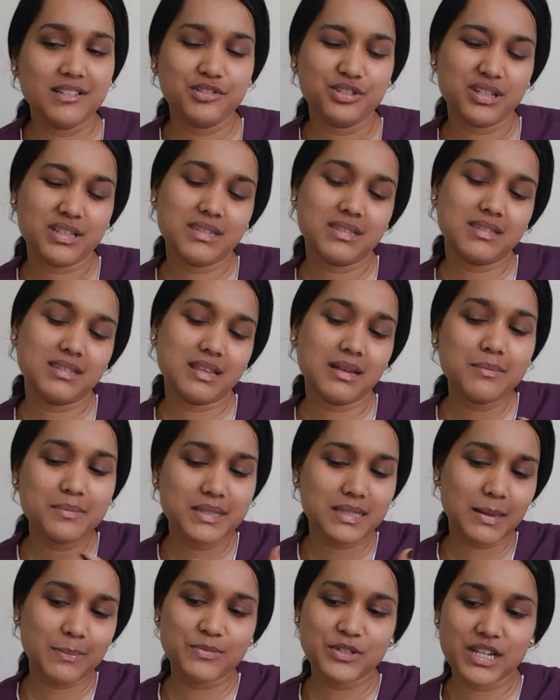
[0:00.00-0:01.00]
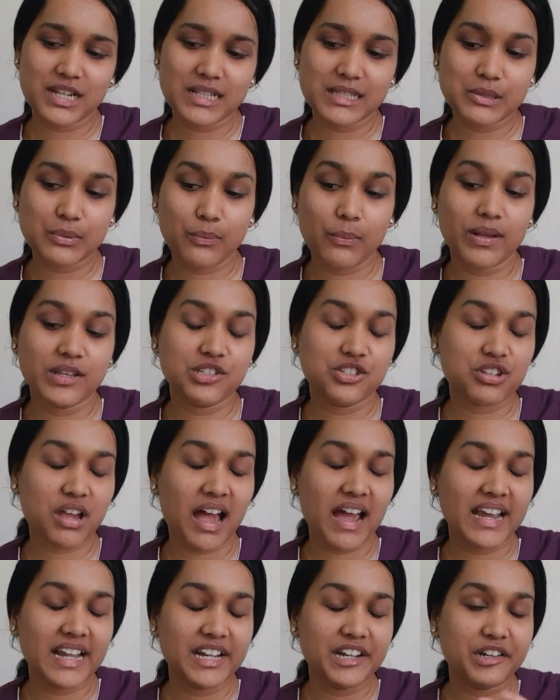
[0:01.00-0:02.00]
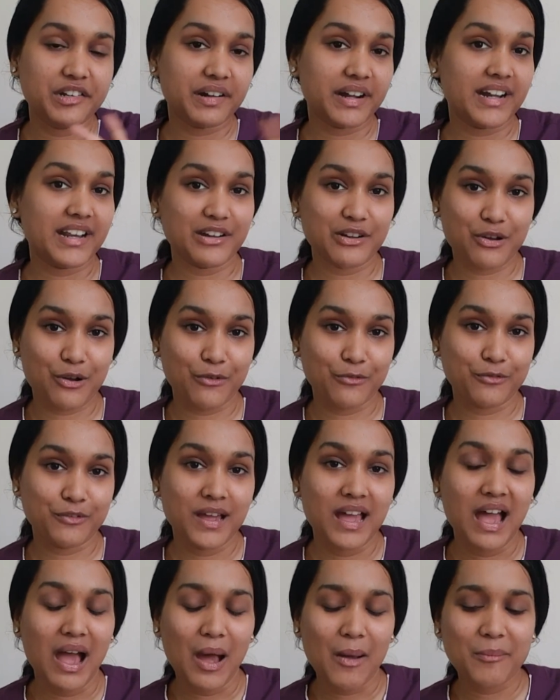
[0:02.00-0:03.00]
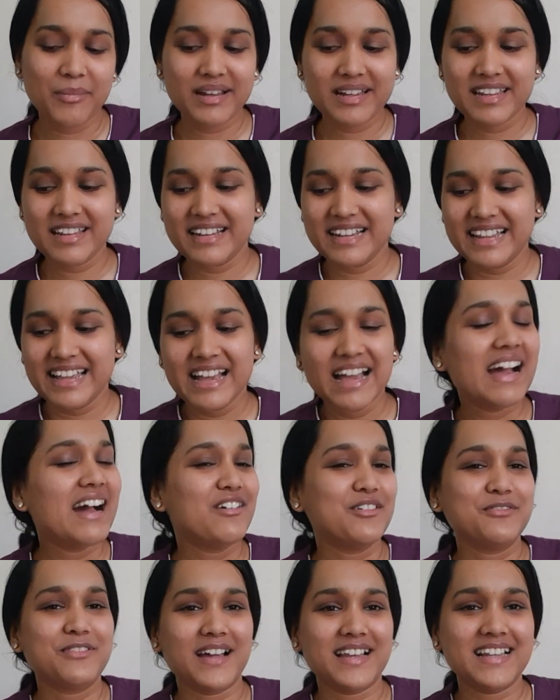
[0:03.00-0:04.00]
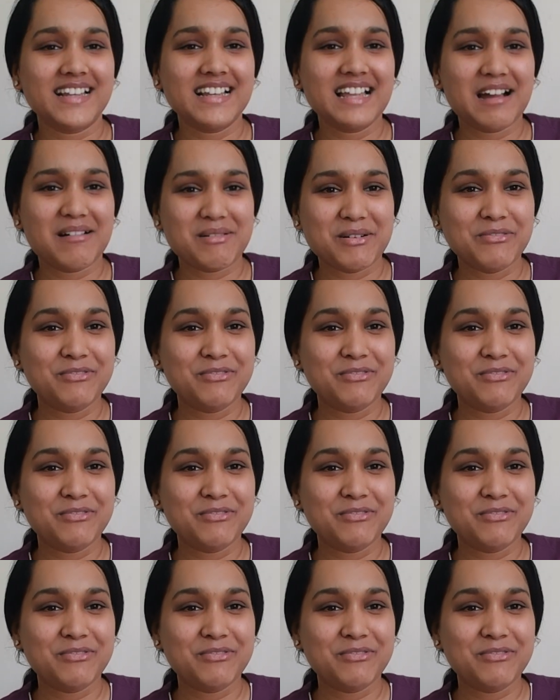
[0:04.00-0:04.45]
just some subjects which I dreaded of. But finally I'm in